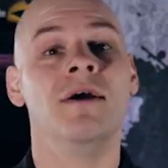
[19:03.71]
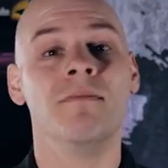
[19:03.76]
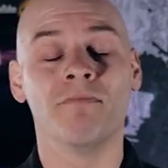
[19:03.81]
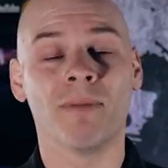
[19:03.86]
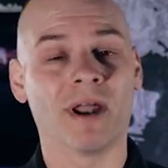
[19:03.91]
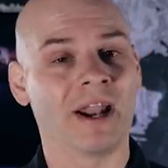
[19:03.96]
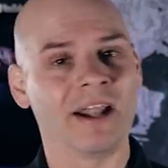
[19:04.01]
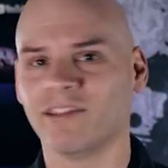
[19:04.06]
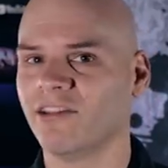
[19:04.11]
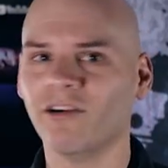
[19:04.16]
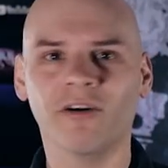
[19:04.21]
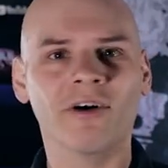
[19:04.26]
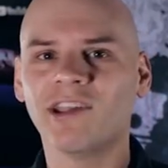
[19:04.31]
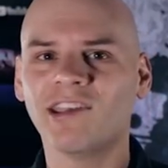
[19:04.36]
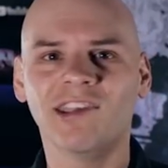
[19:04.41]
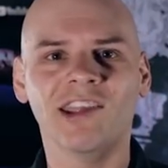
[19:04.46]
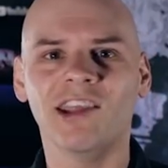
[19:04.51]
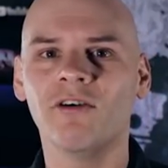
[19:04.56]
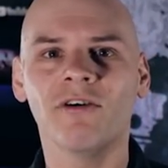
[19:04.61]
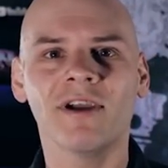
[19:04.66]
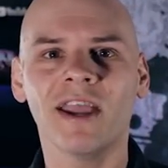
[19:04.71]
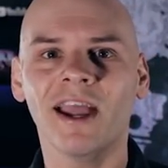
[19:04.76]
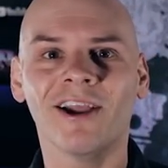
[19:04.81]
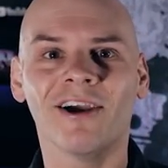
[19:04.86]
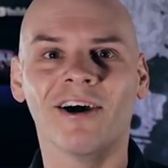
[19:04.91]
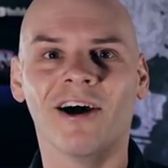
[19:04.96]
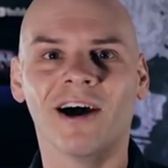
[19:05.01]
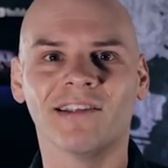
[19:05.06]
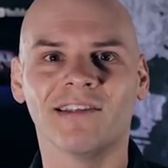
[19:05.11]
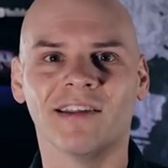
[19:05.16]
But until I see you again
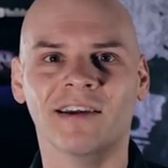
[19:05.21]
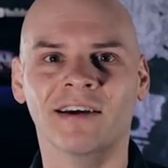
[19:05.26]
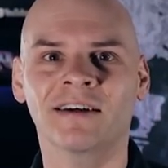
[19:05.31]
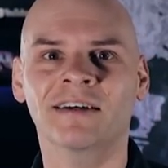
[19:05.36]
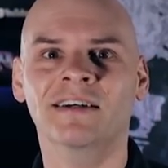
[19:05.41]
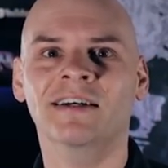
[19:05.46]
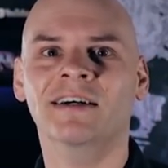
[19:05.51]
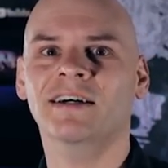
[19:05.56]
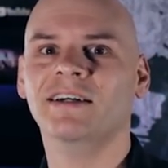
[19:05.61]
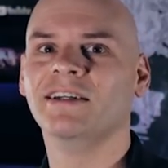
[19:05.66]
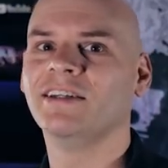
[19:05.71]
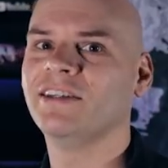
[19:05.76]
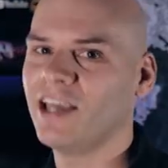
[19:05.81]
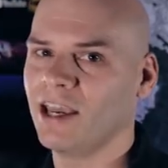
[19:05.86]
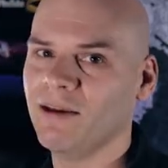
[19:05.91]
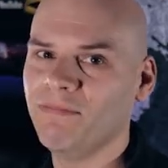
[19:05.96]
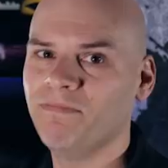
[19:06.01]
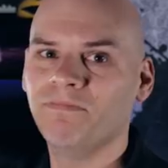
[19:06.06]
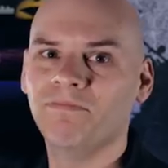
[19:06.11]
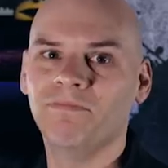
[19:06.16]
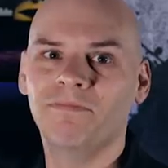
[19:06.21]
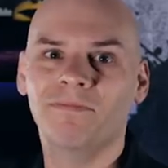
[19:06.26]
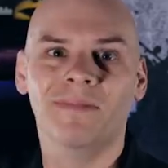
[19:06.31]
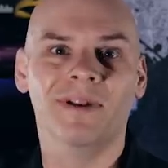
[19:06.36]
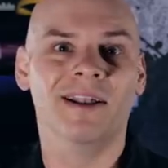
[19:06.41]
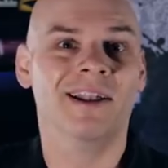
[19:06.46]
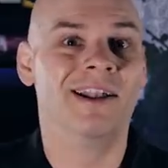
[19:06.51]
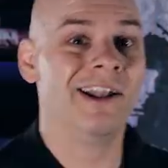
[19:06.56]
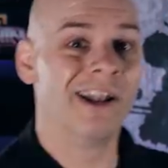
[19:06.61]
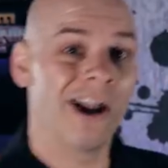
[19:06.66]
guys, keep
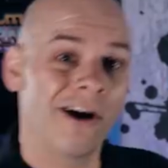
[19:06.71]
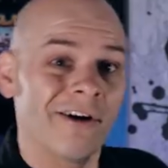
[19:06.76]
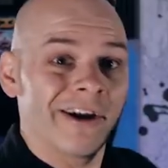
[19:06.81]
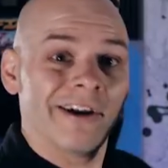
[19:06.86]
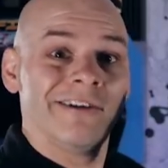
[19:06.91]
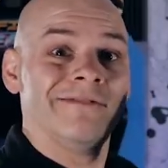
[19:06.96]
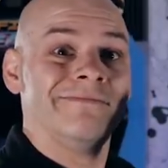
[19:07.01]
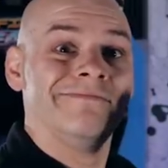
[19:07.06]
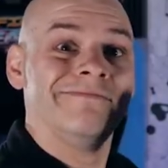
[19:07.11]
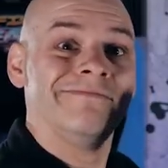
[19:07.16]
learning!